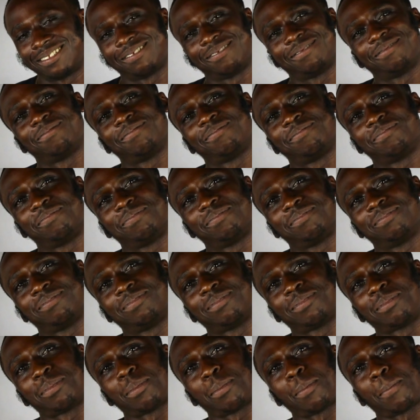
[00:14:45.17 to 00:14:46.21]
He's a
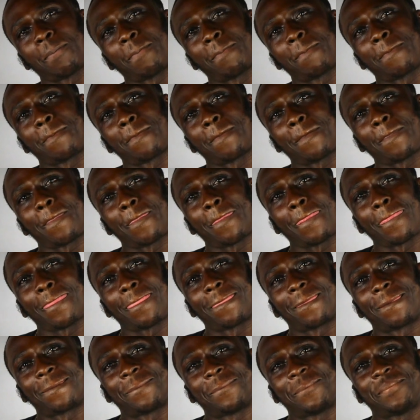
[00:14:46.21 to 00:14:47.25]
great speller.
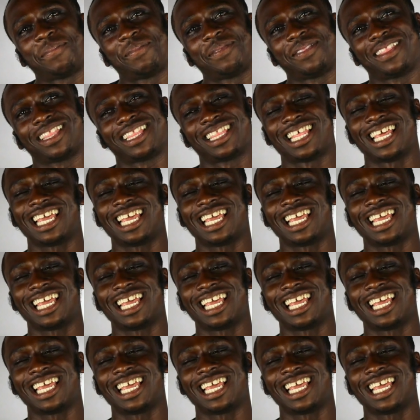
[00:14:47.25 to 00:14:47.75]
Yeah,